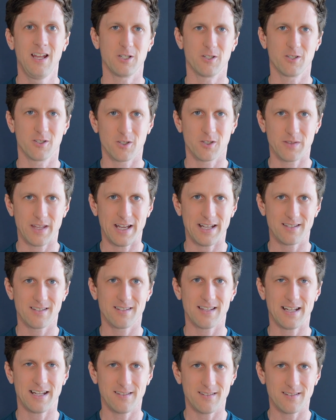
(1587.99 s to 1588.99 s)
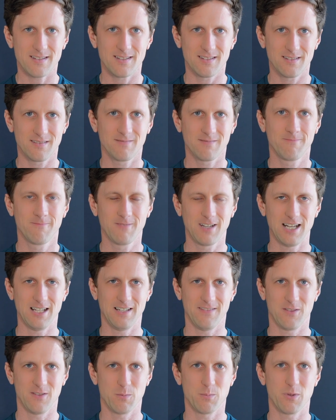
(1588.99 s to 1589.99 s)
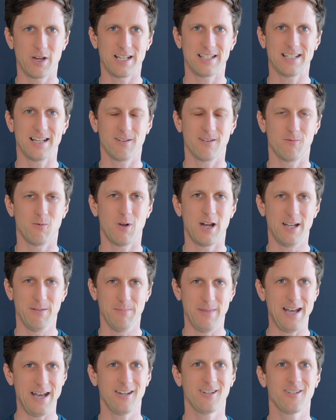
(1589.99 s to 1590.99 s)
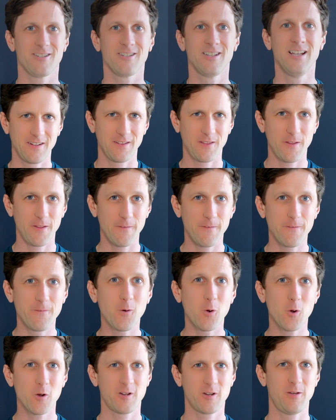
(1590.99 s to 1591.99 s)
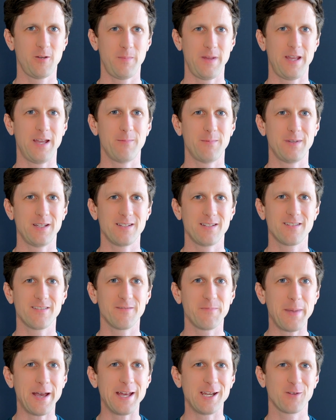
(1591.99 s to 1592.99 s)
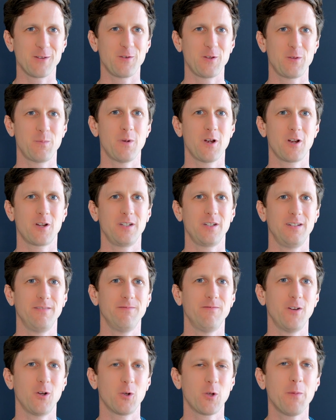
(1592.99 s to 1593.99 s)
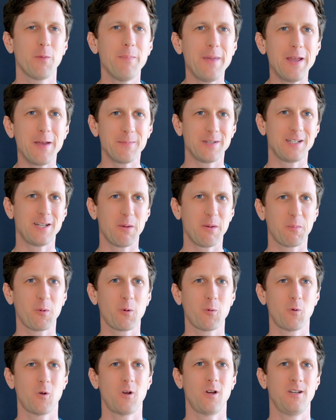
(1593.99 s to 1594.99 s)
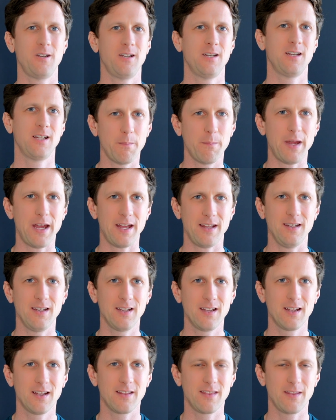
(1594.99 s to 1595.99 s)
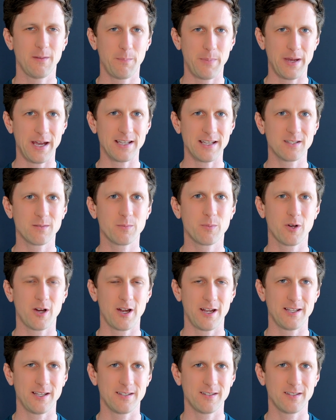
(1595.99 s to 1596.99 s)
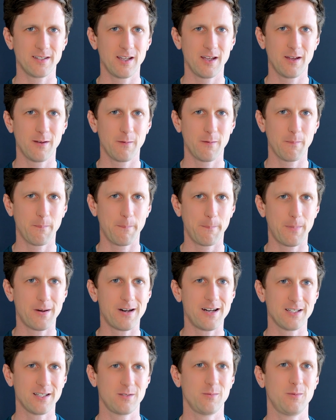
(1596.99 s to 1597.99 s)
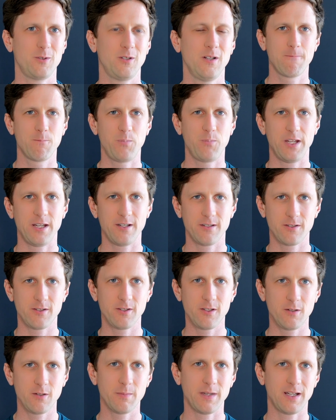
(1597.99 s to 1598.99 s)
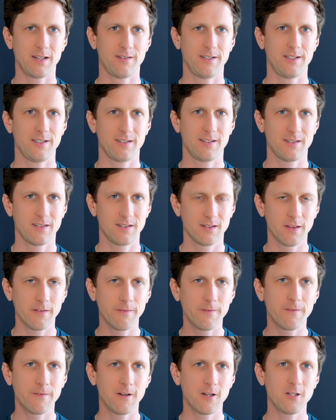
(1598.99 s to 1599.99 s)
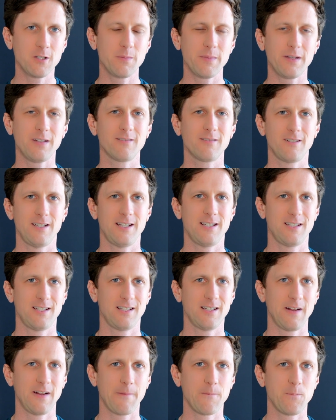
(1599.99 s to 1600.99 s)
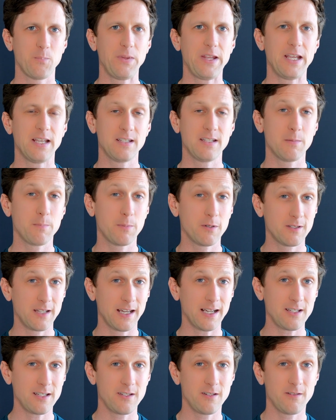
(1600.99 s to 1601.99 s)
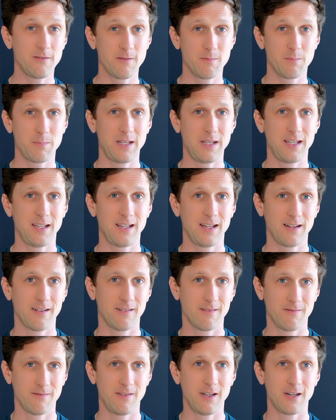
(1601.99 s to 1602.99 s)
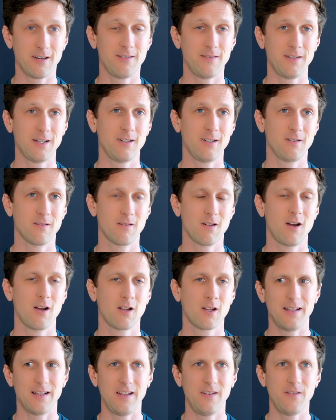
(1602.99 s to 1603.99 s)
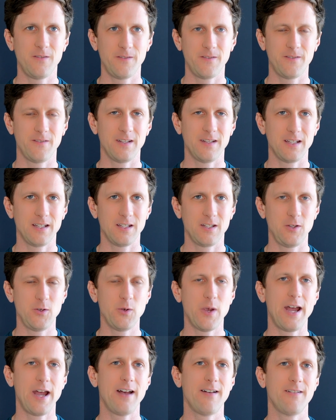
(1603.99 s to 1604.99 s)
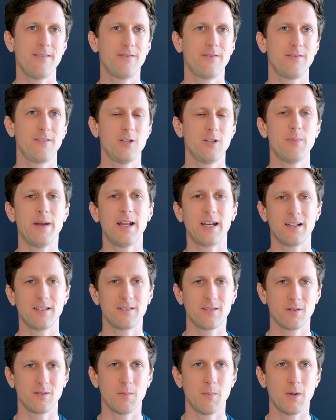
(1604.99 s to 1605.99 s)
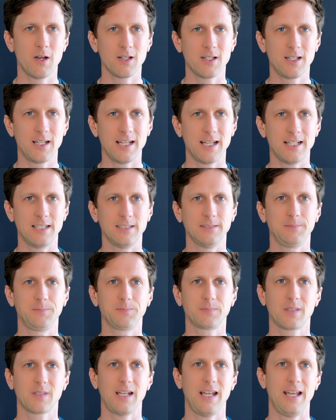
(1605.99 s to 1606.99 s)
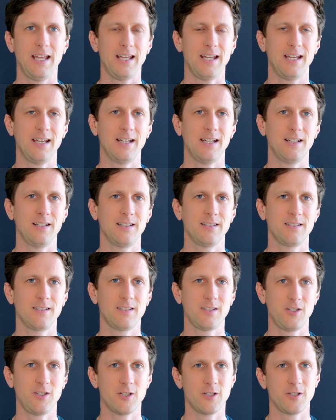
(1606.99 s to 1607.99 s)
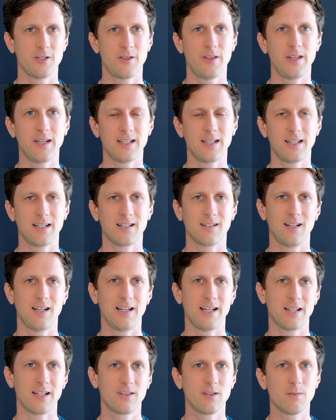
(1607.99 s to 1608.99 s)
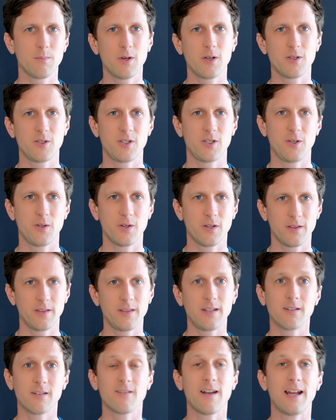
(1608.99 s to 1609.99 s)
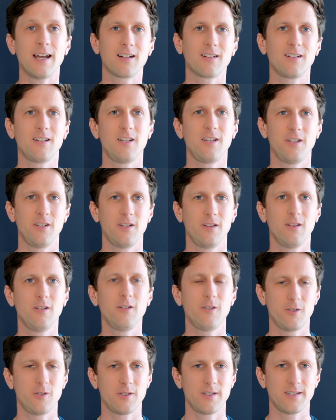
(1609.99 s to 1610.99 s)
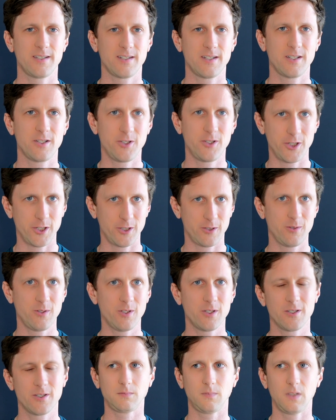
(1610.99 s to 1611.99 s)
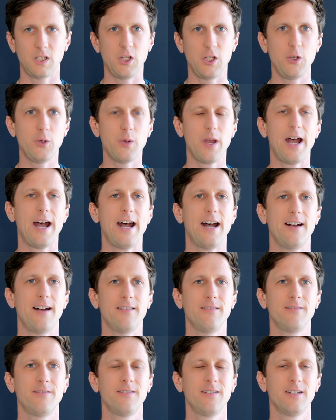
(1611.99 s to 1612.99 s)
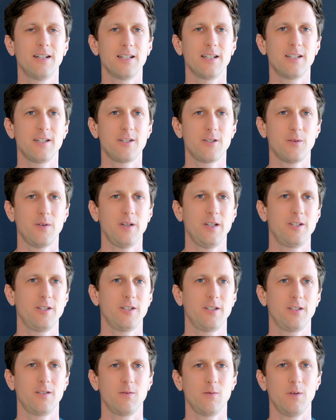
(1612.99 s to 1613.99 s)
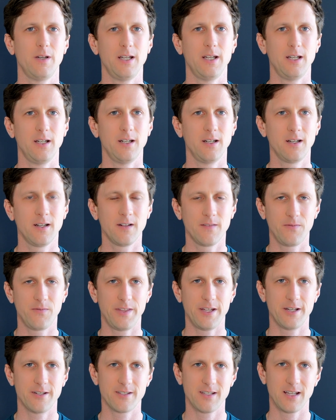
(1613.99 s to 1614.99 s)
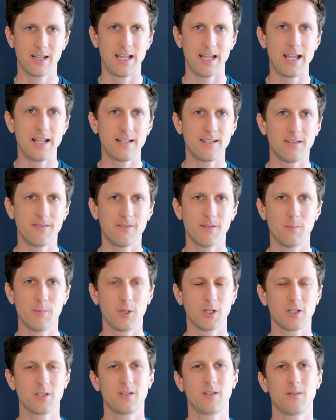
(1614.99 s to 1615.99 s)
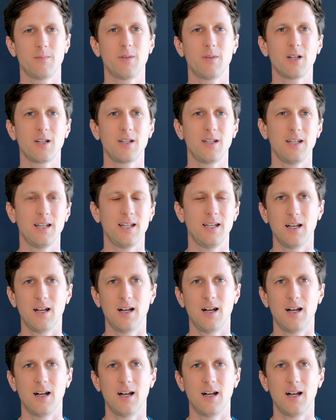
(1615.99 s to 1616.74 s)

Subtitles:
And so that's kind of the breakdown of why it matters. The 4 commandments of betting with market info. Commandment number 1, bet the best price possible. There's 2 main reasons. The first main reason is it protects you from being very, very wrong. If you're betting into a market and you're thinking like the most you could theoretically lose is the juice, you have a situation where there's like 8 different books in the market.